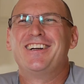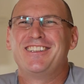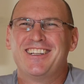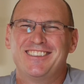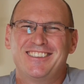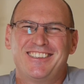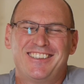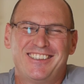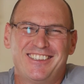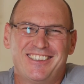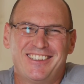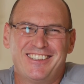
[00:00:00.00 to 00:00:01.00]
Does
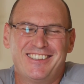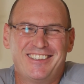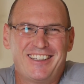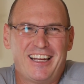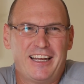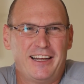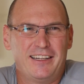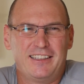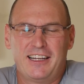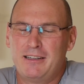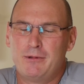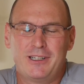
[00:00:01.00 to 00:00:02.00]

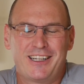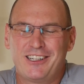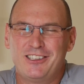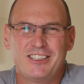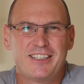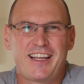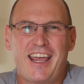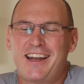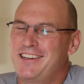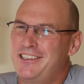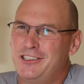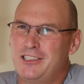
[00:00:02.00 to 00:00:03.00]
anybody call it the
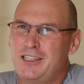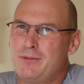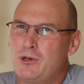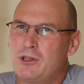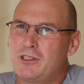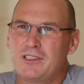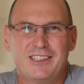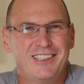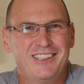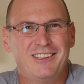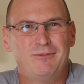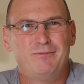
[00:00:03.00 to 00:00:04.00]
Cannon Hill
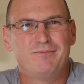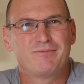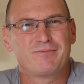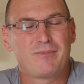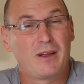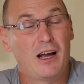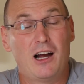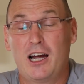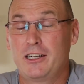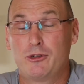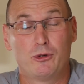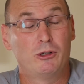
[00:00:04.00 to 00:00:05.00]
anymore?
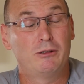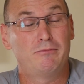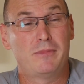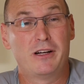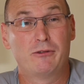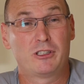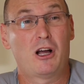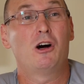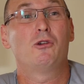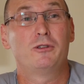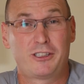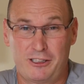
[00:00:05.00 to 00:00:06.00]
I grew up and it was
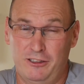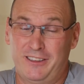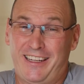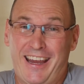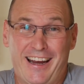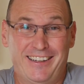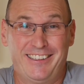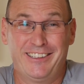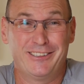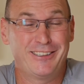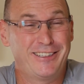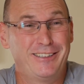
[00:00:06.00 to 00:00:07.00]
always called the Cannon
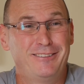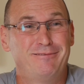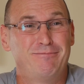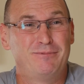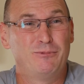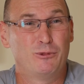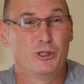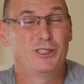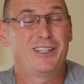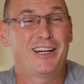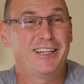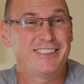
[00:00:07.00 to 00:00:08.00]
Hill. I didn't
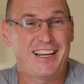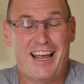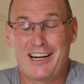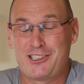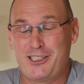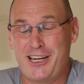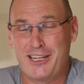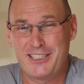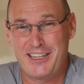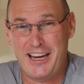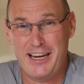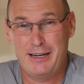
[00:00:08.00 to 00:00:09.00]
realize it actually had a
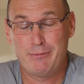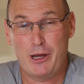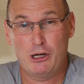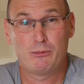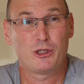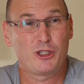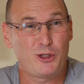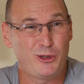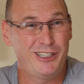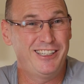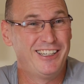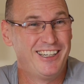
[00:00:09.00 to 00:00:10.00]
name, Albert
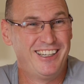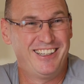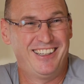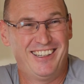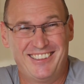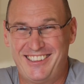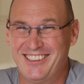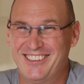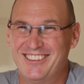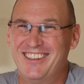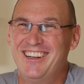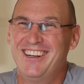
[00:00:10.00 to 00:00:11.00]
Street,
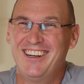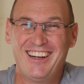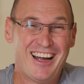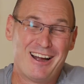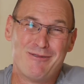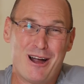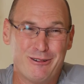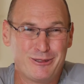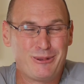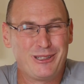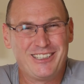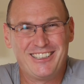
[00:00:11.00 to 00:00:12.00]
until I was
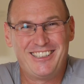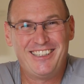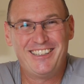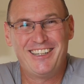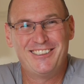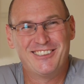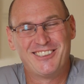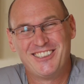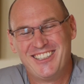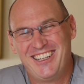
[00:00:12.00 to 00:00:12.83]
probably a teenager.